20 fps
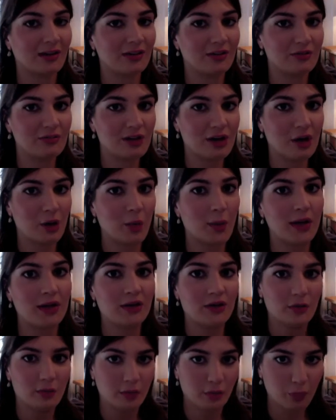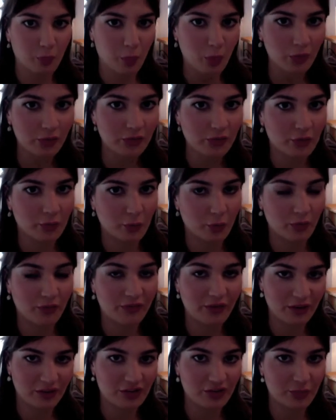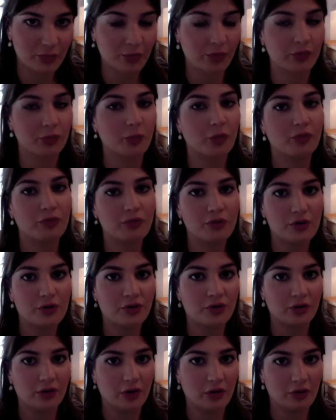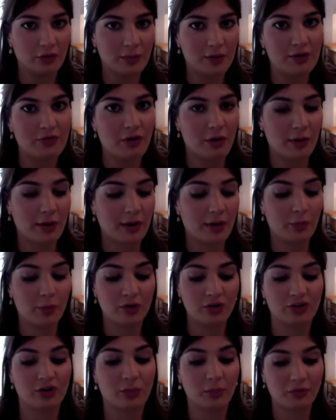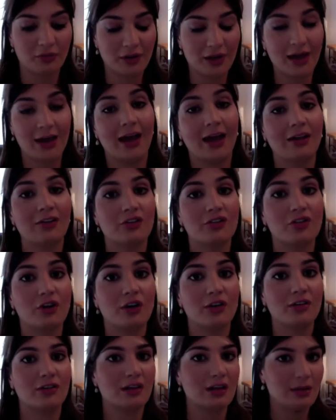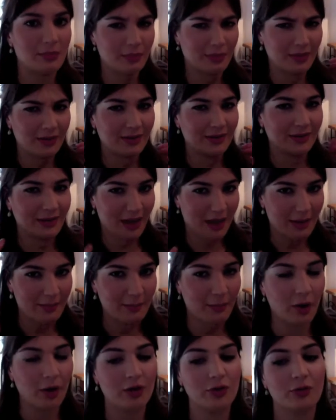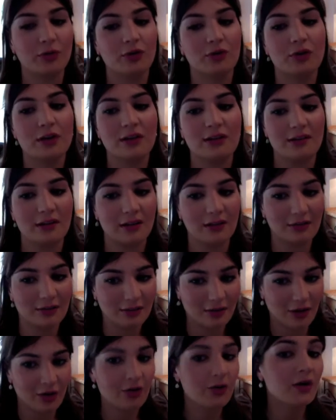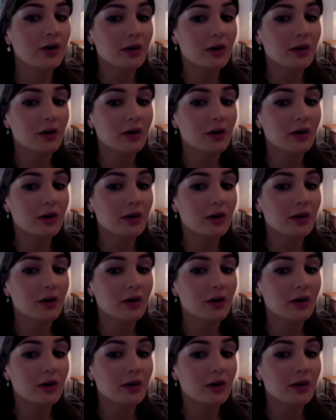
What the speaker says: to reacquaint you with what vegetables and what fruits are going to be growing at which time of year, and to try to keep that in mind when you're eating. So